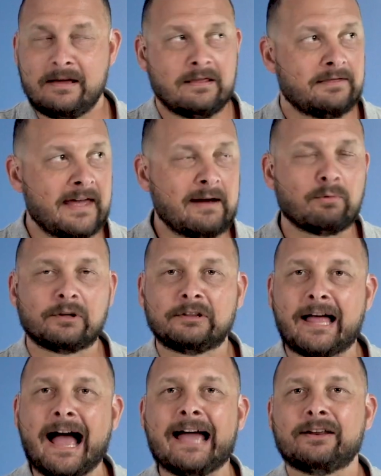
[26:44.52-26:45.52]
They
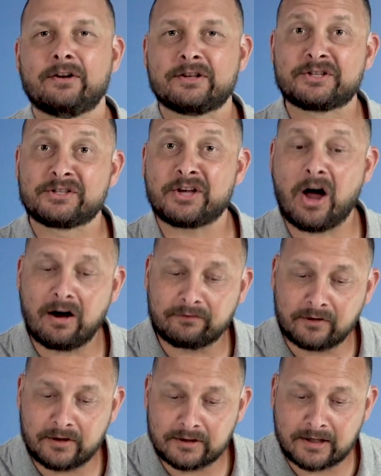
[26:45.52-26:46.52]
relied on a
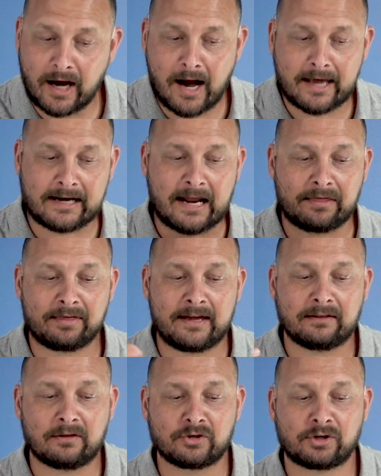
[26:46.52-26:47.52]
sovereign God, and I
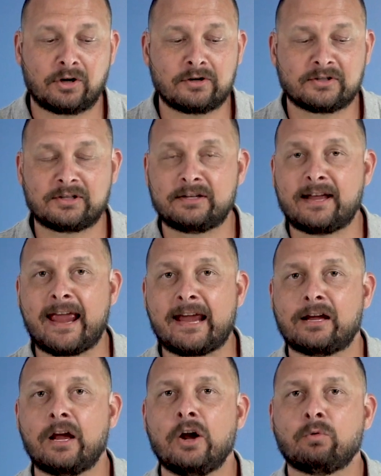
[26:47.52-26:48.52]
think the church
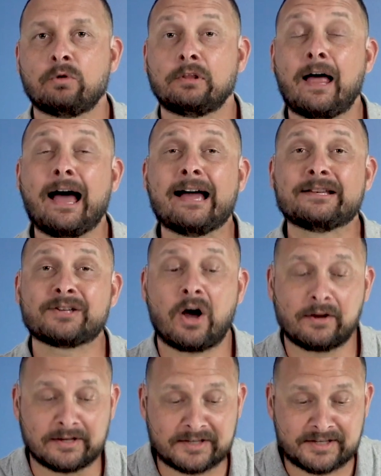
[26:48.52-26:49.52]
today relies
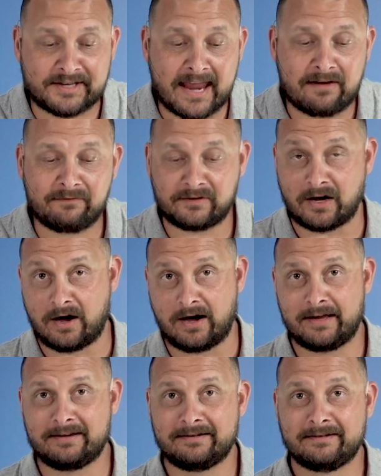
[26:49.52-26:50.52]
on a safe
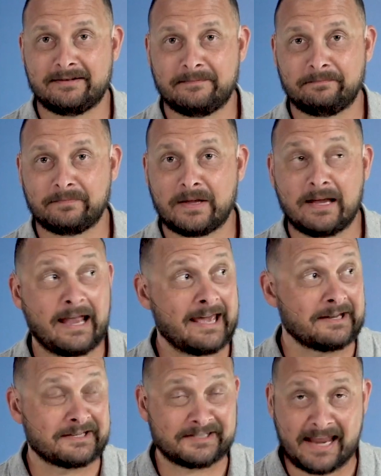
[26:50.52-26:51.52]
God.
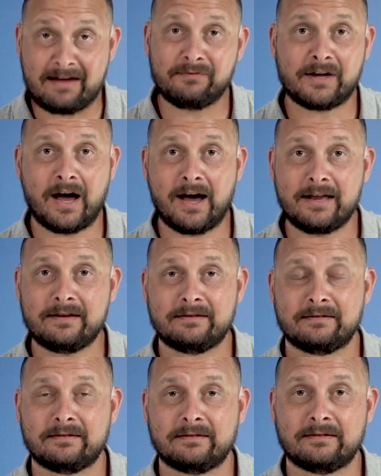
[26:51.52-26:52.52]
And a safe God
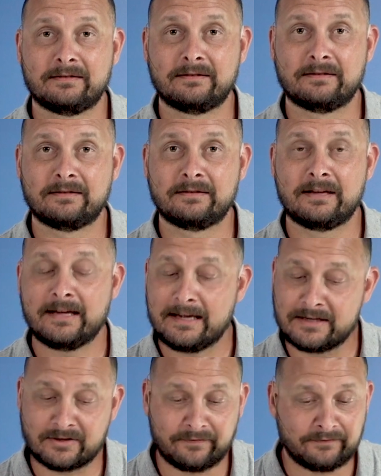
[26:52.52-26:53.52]

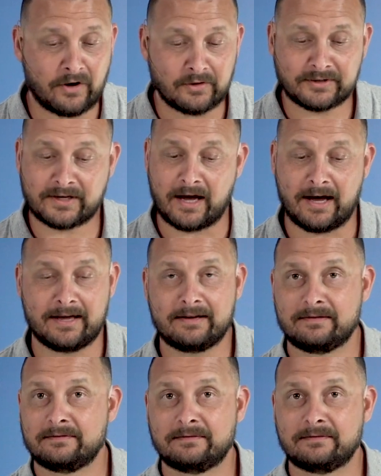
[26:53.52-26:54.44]
is a false God.